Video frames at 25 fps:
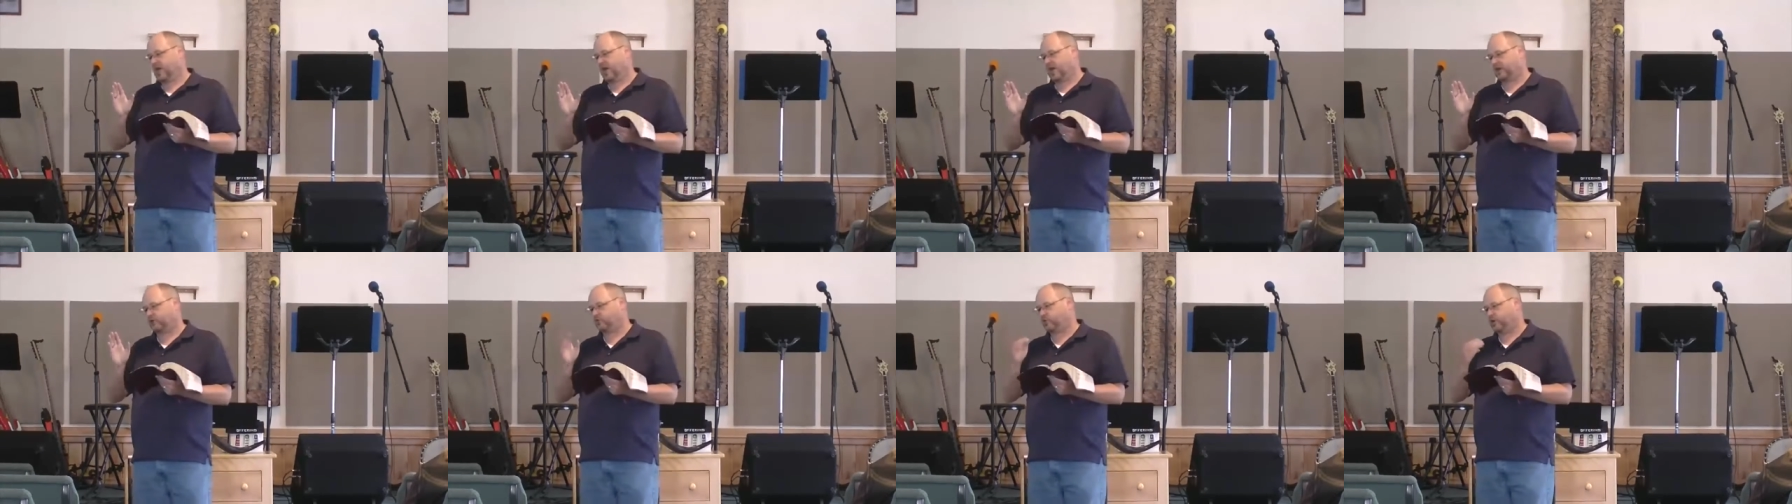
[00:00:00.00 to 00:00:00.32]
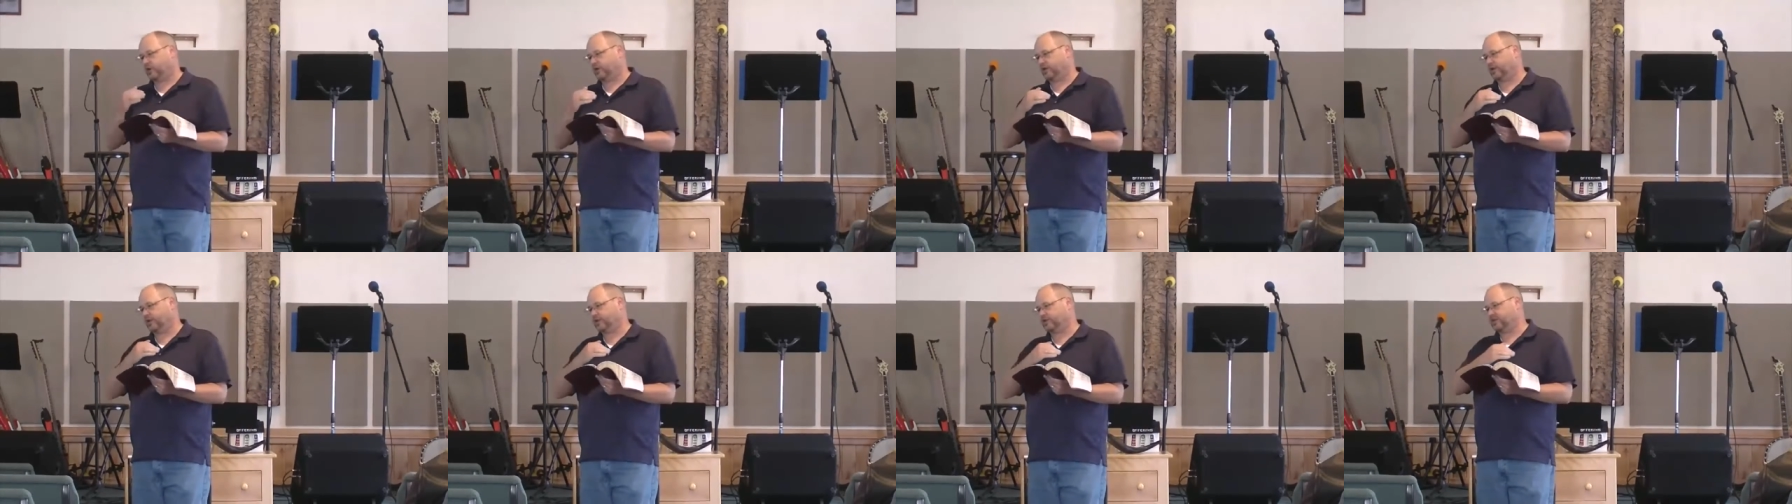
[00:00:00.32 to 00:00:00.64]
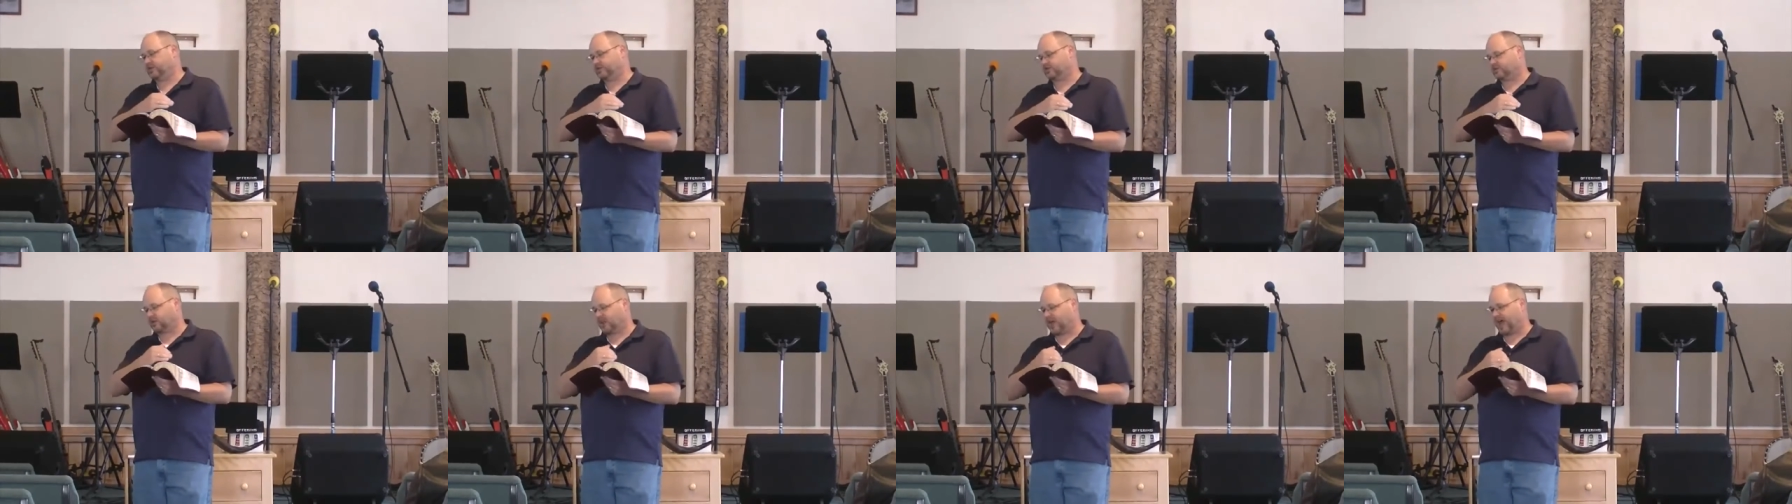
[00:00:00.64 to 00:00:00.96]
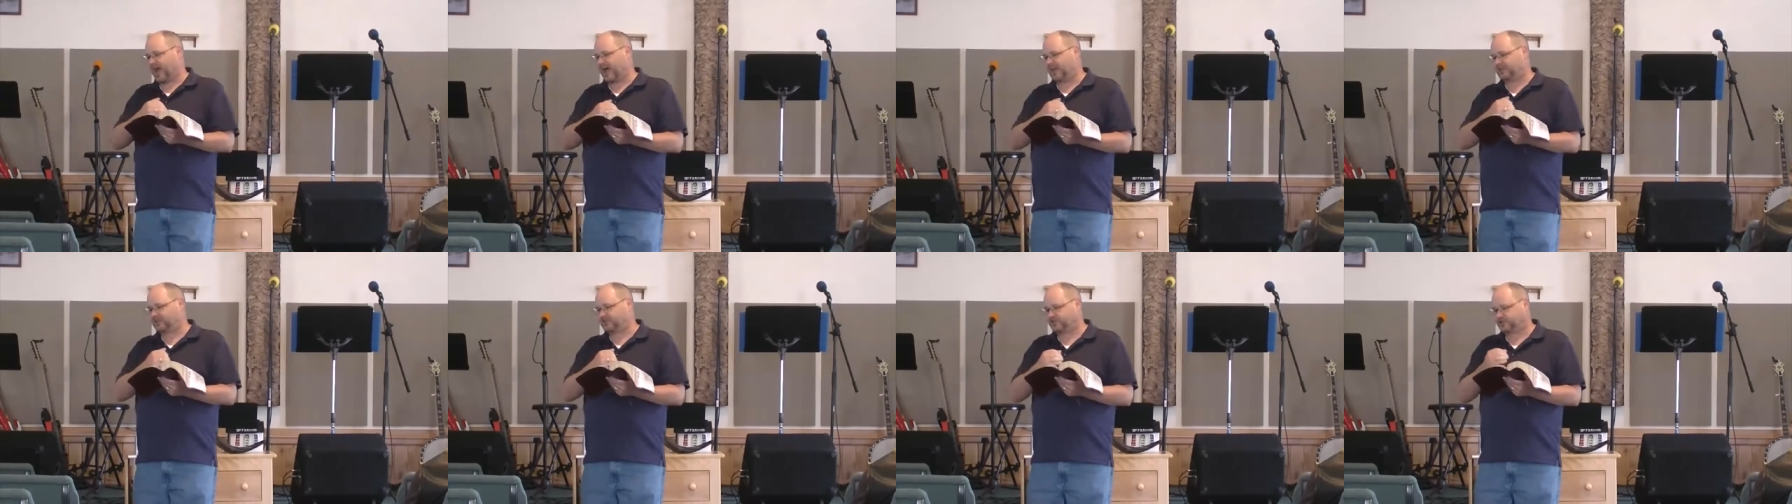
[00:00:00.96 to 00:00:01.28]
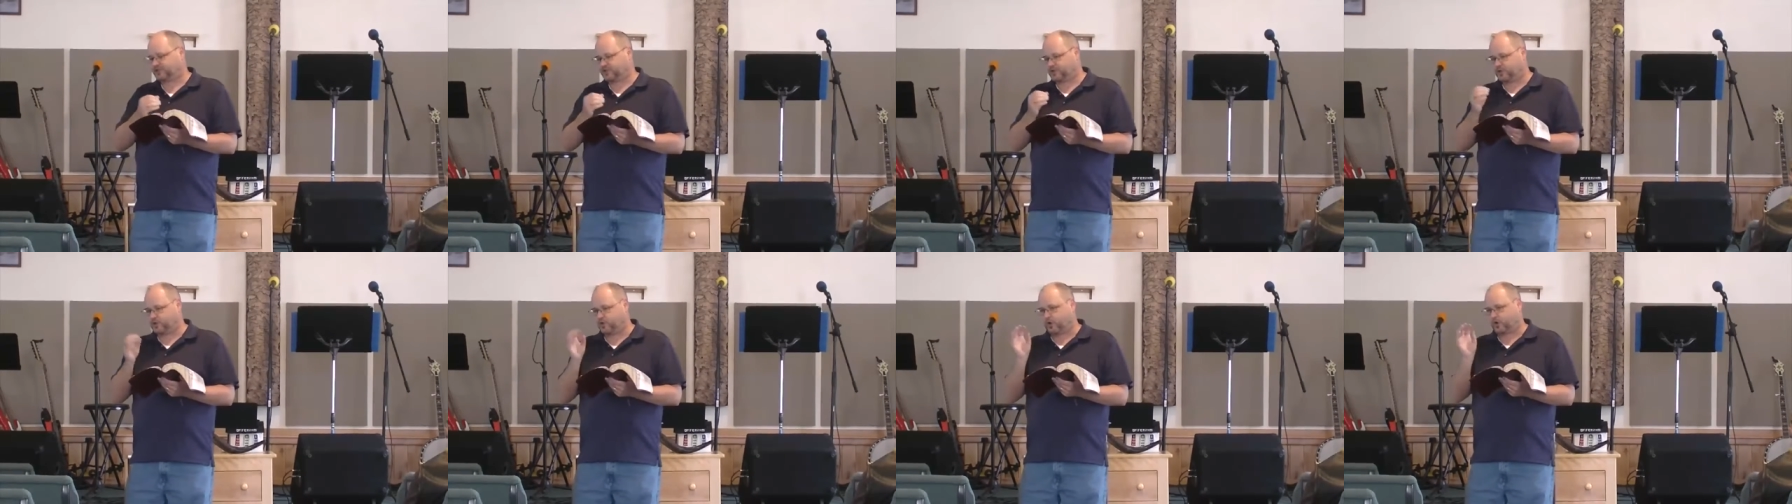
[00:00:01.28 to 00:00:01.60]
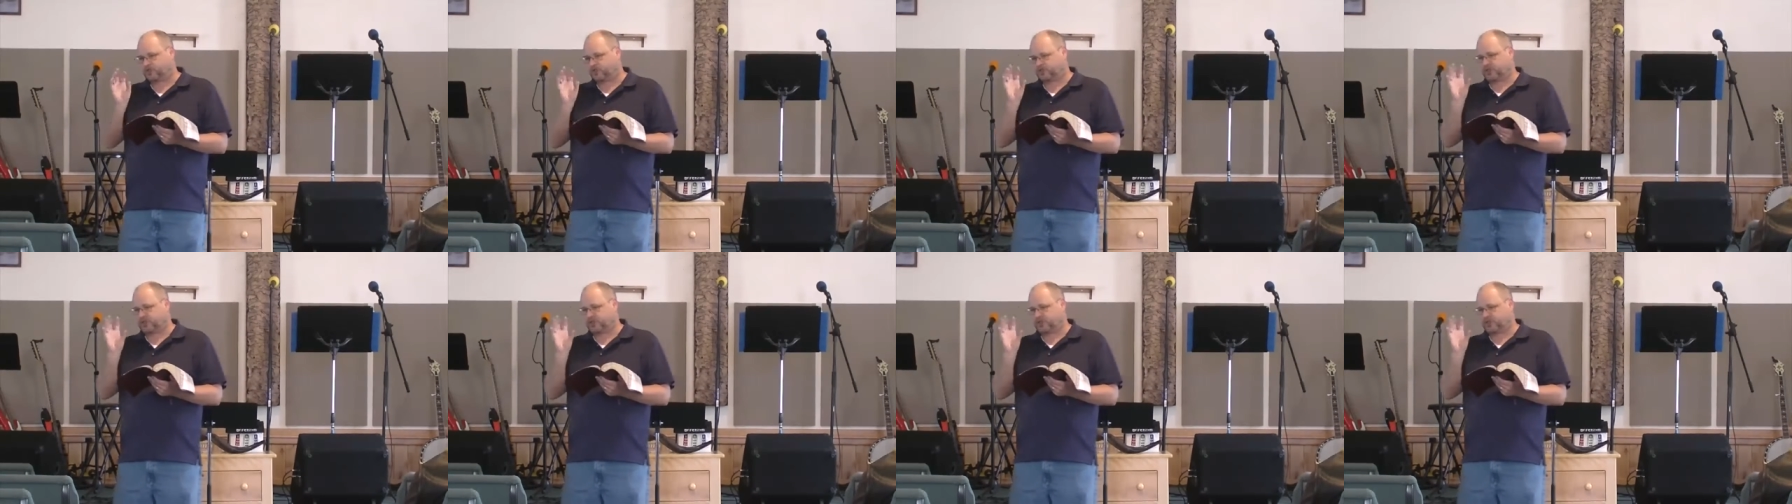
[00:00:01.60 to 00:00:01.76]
and really these last two are